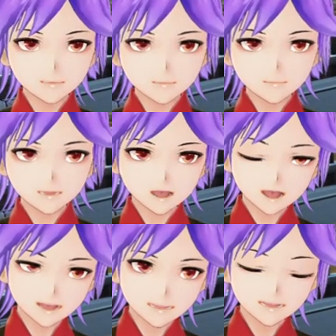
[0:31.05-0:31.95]

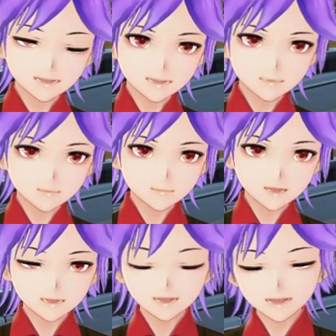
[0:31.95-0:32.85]
preparation
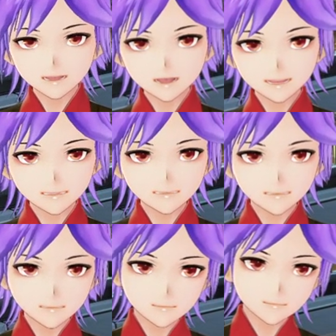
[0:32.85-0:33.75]
needed for this.
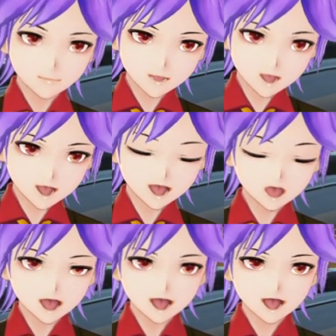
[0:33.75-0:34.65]

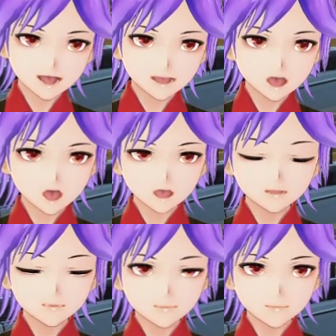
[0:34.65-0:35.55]
So
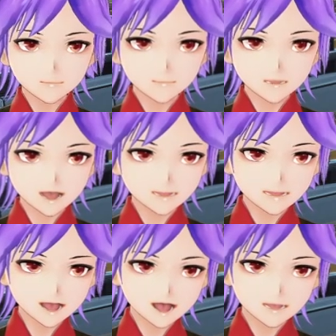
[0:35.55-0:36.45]
first
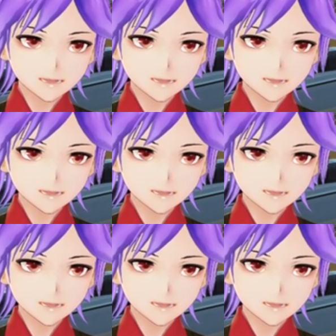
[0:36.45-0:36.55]
off,